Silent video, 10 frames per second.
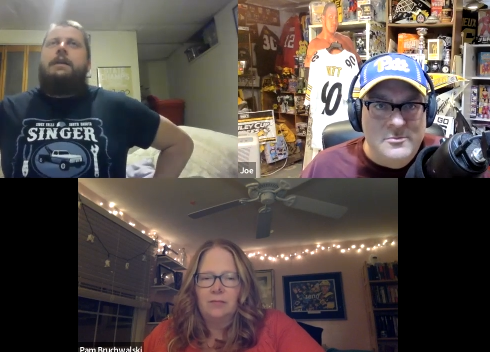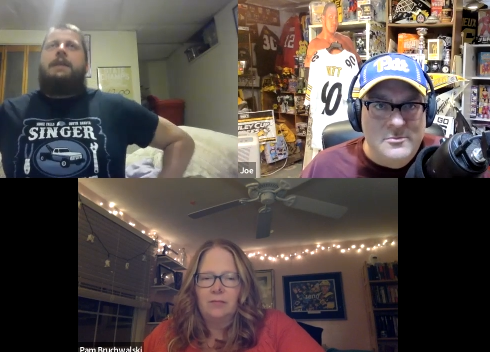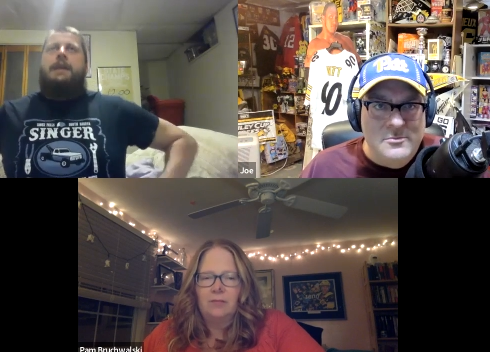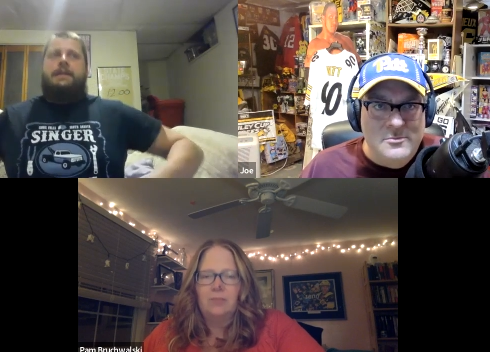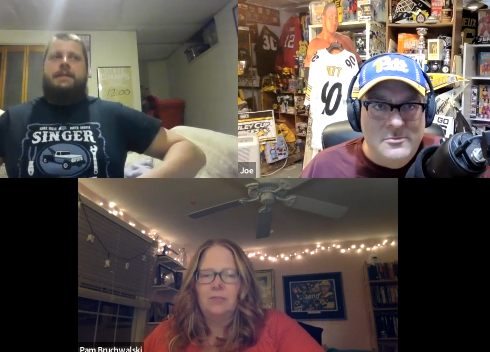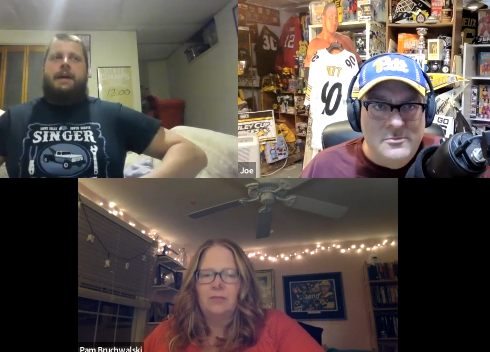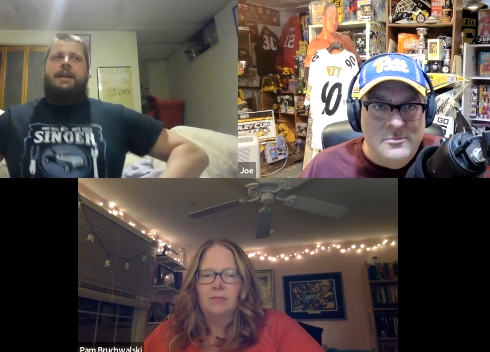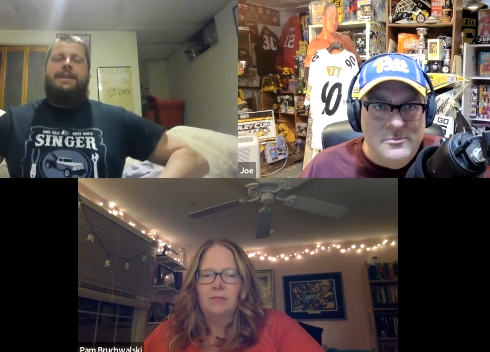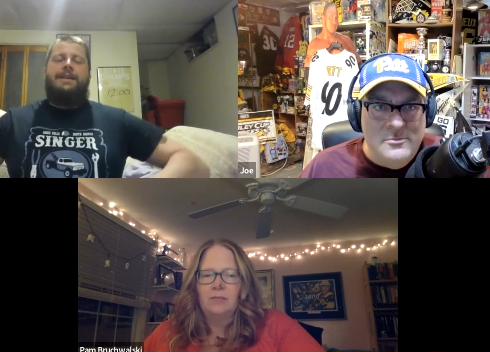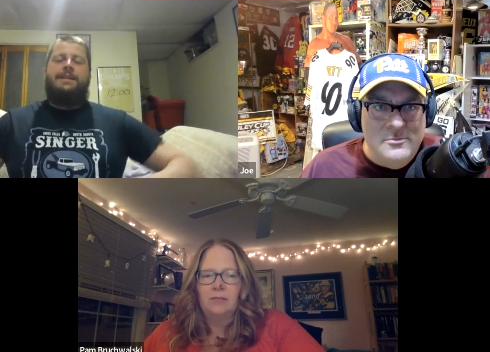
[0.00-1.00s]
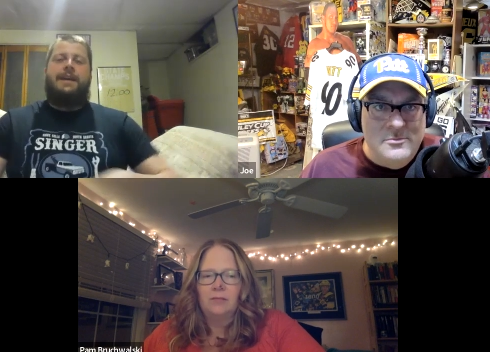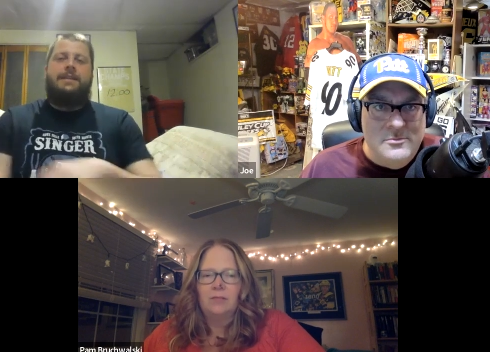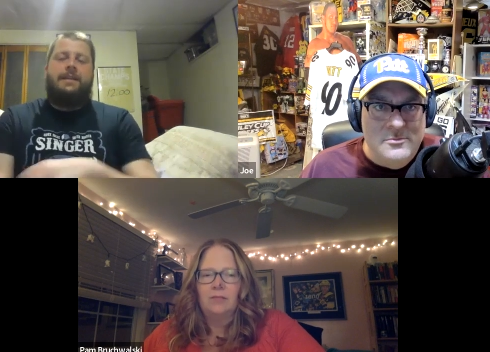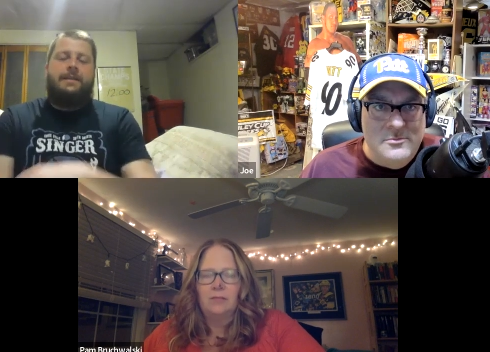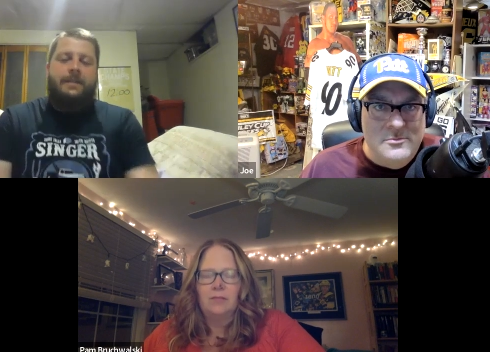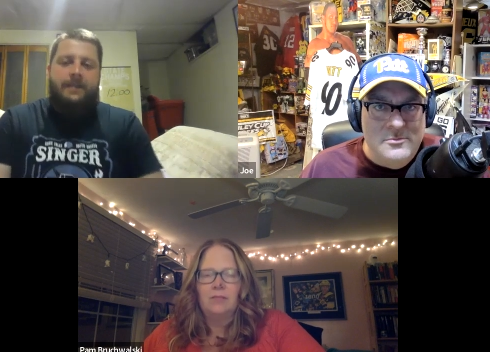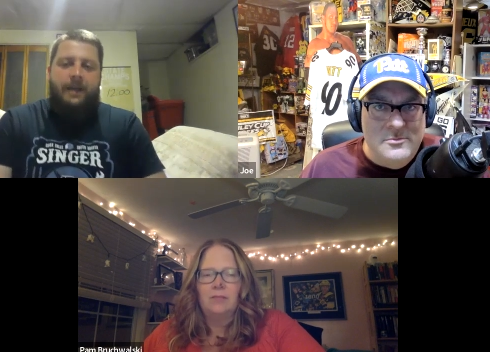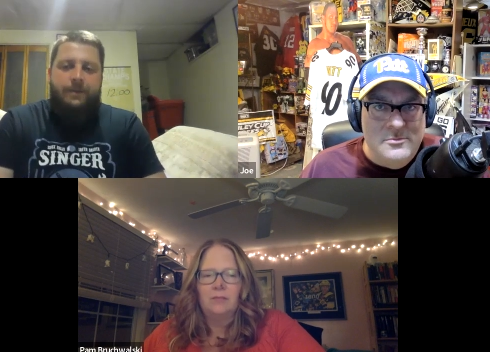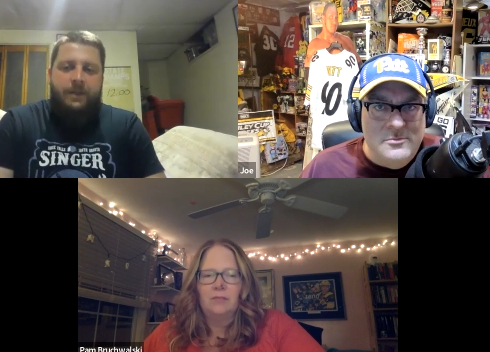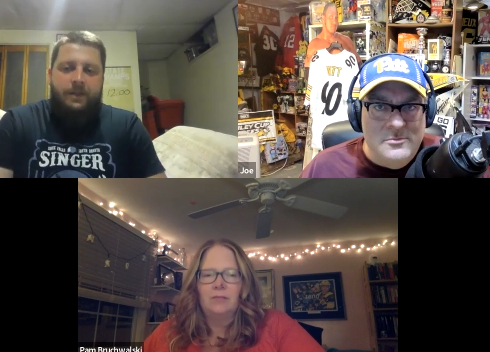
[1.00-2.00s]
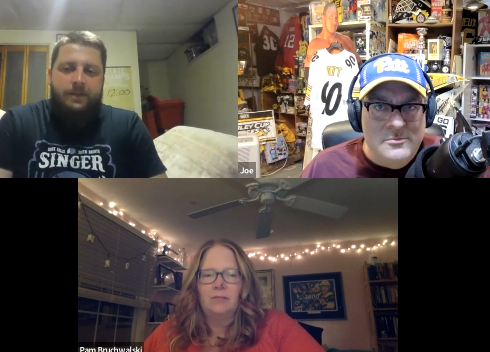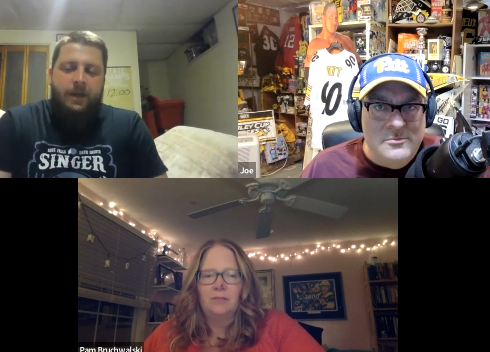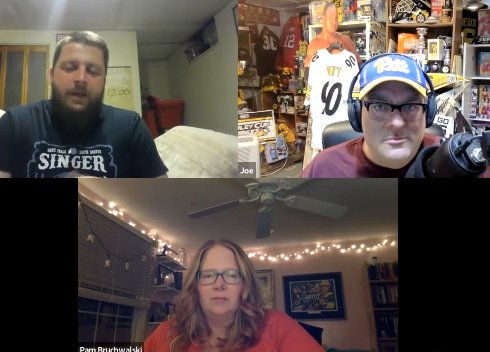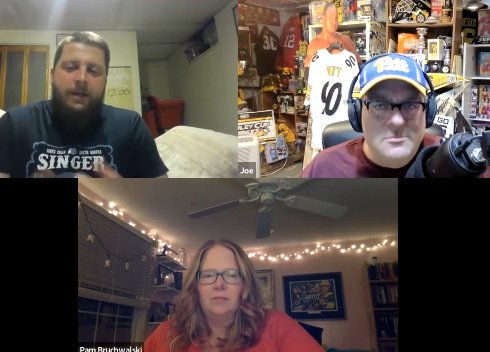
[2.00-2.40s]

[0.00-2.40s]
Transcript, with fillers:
Speaker 1: Yes, I think that's his acceptance.